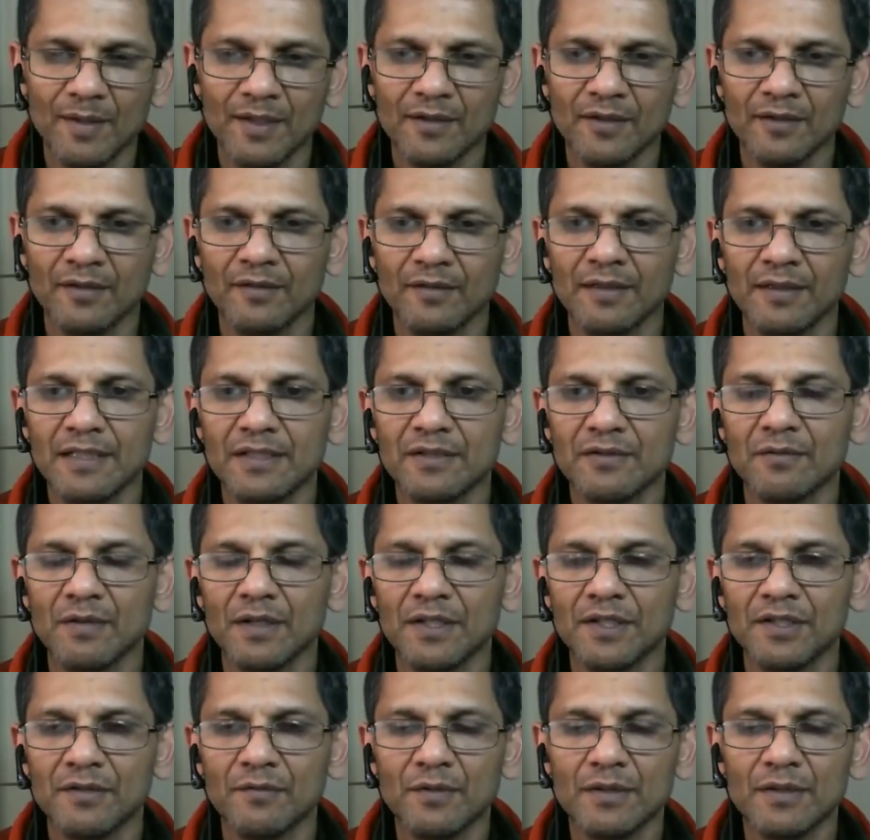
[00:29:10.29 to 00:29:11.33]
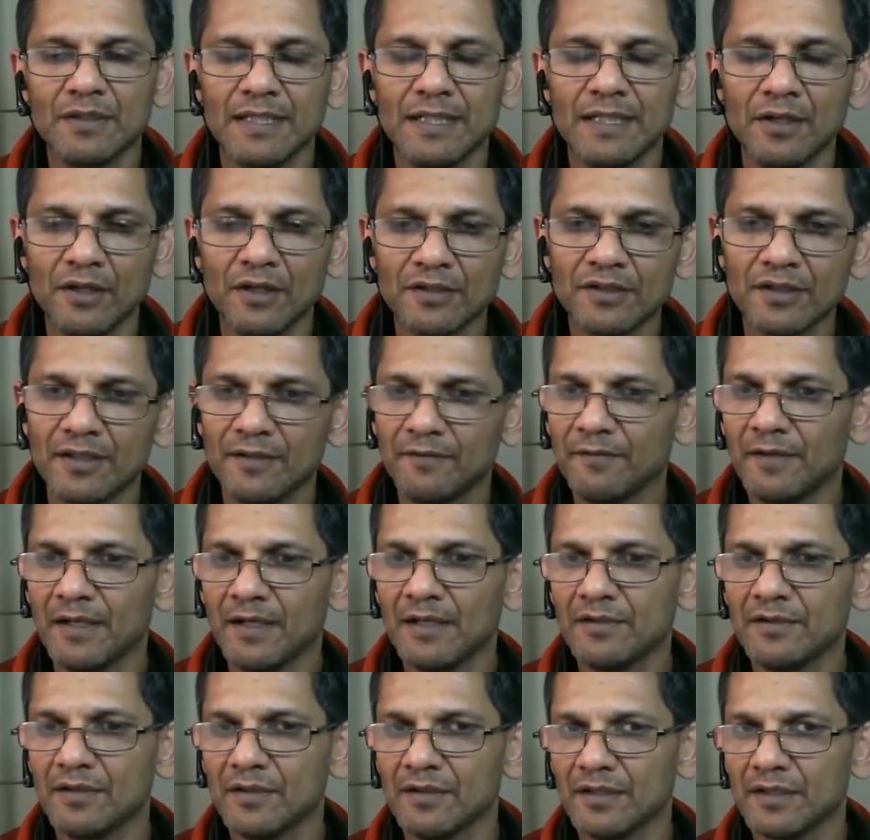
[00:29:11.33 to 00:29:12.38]
on Leigh's question was it also
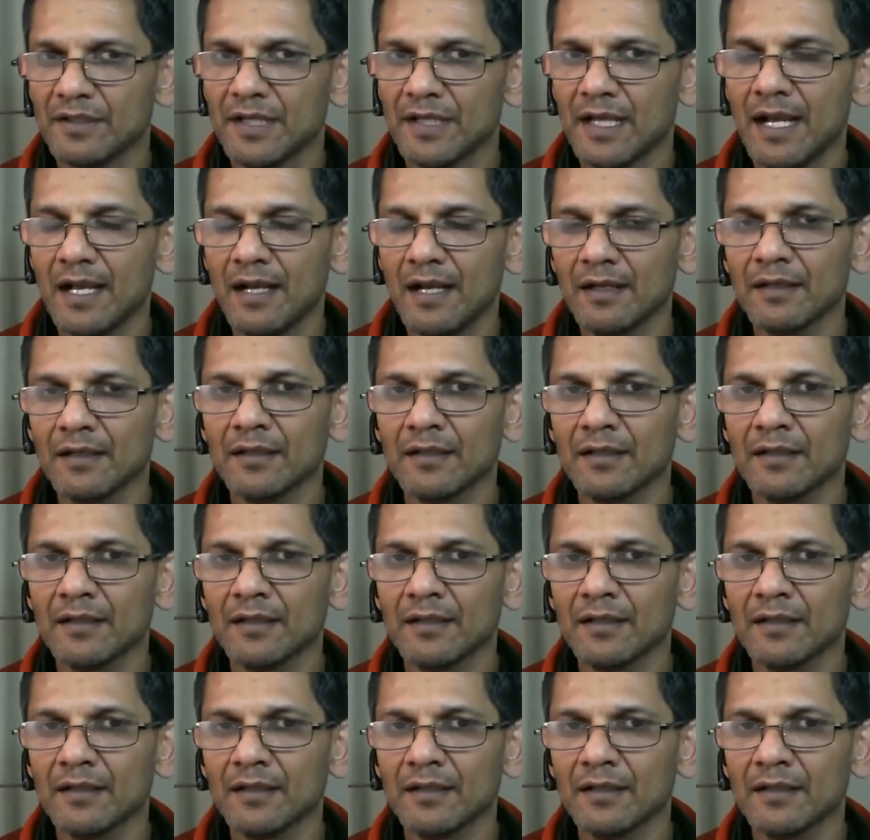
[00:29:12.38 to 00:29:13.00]
defines your style.